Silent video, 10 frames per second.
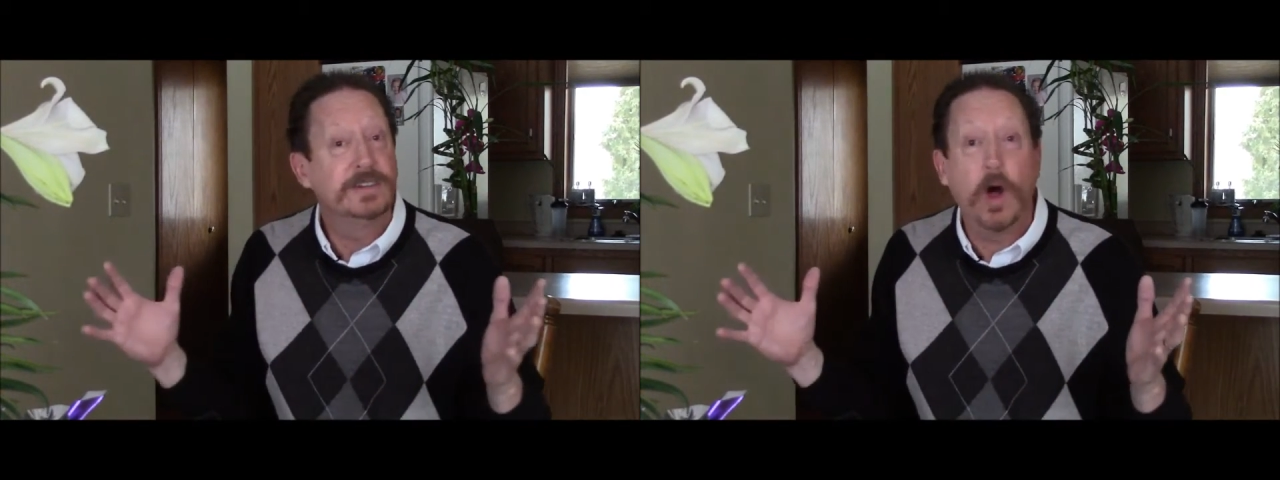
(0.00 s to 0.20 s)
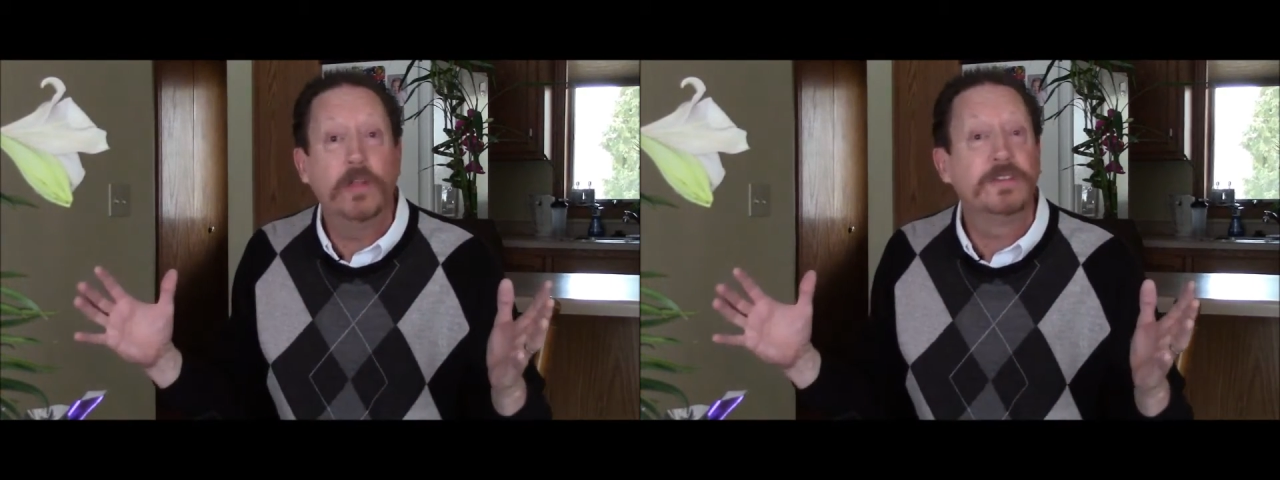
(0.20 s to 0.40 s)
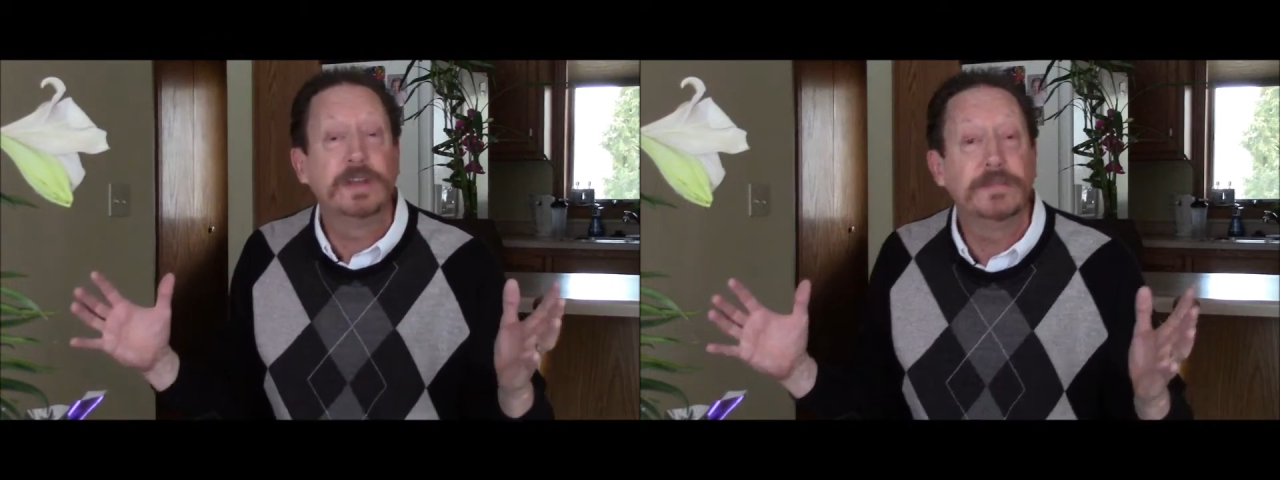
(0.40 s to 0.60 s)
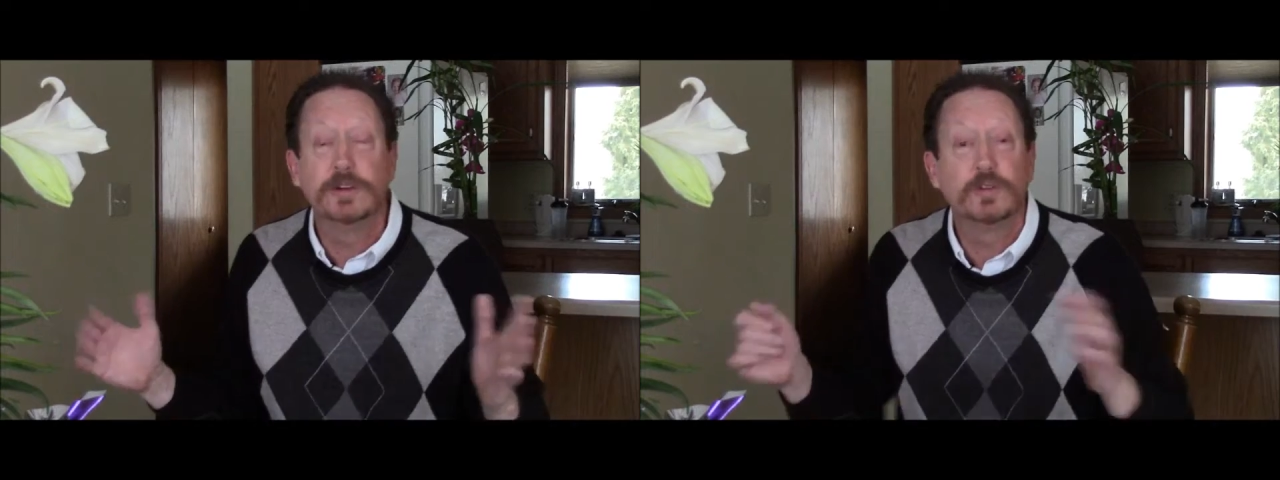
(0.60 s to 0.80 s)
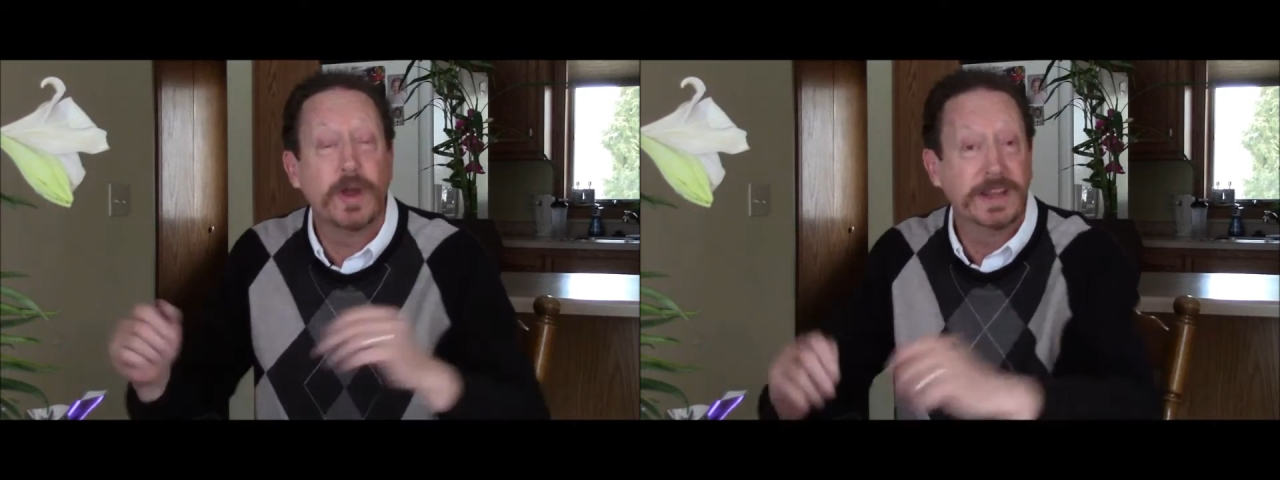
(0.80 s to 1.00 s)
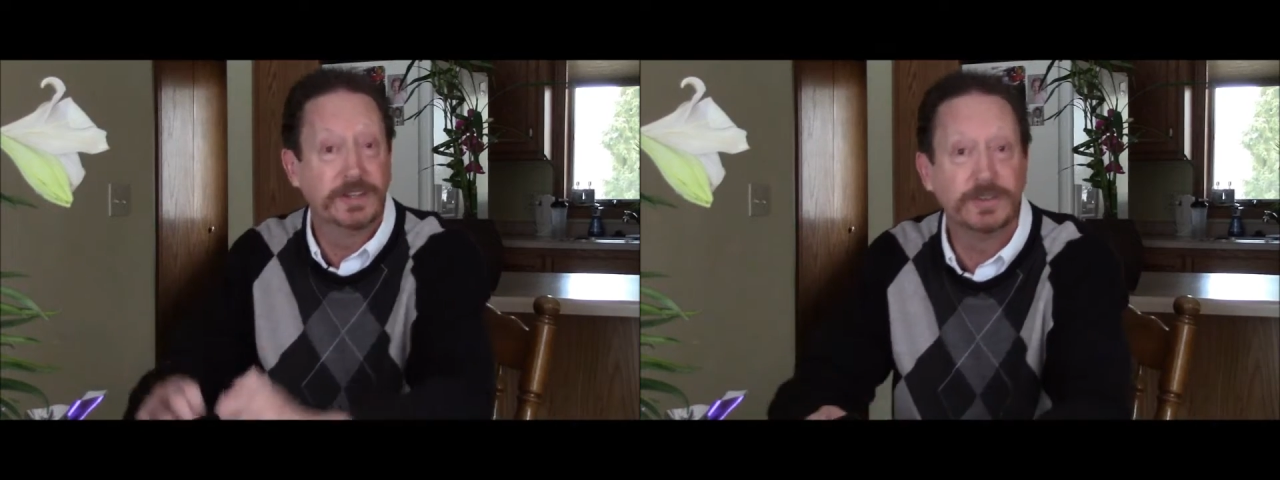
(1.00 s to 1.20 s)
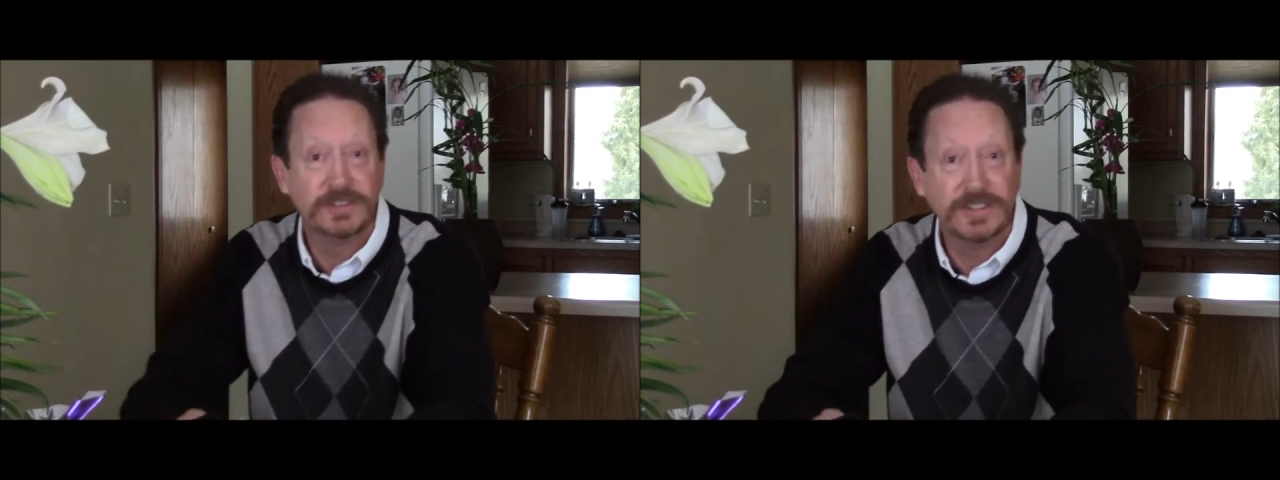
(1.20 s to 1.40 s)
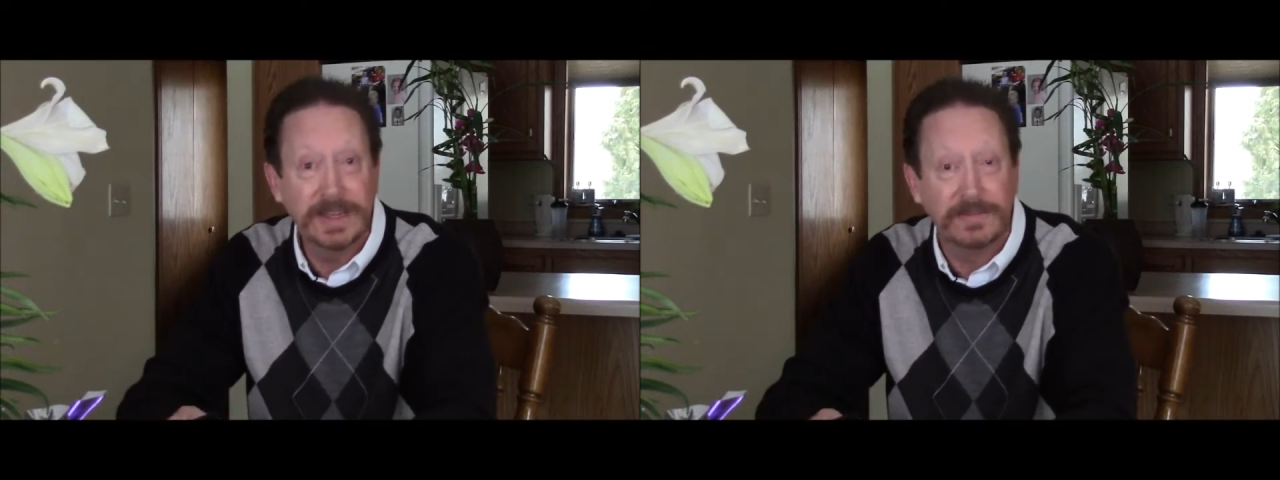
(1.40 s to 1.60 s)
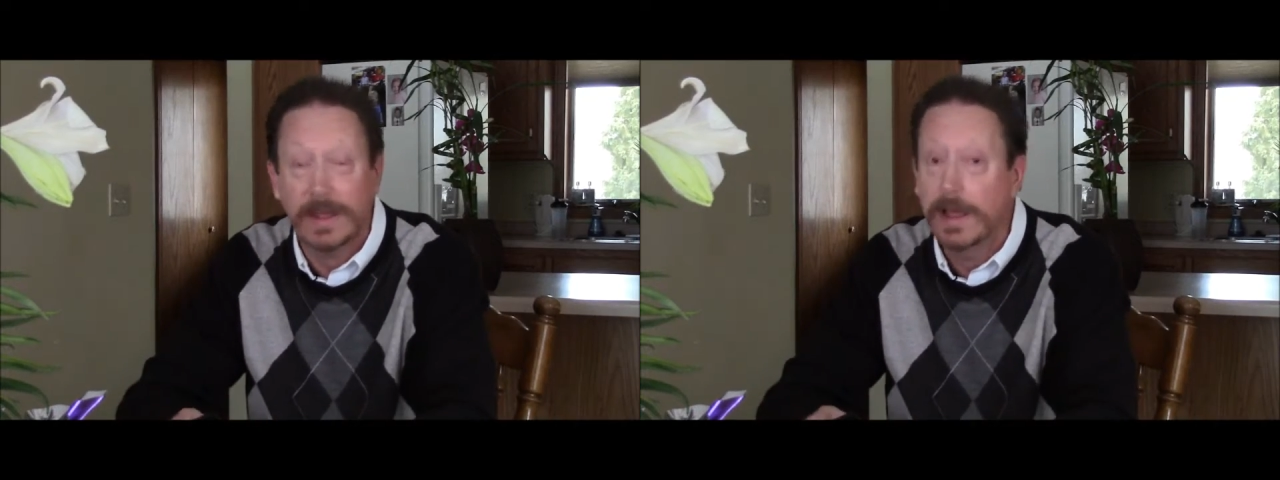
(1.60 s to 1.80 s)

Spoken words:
and all the stuff they're trying to achieve.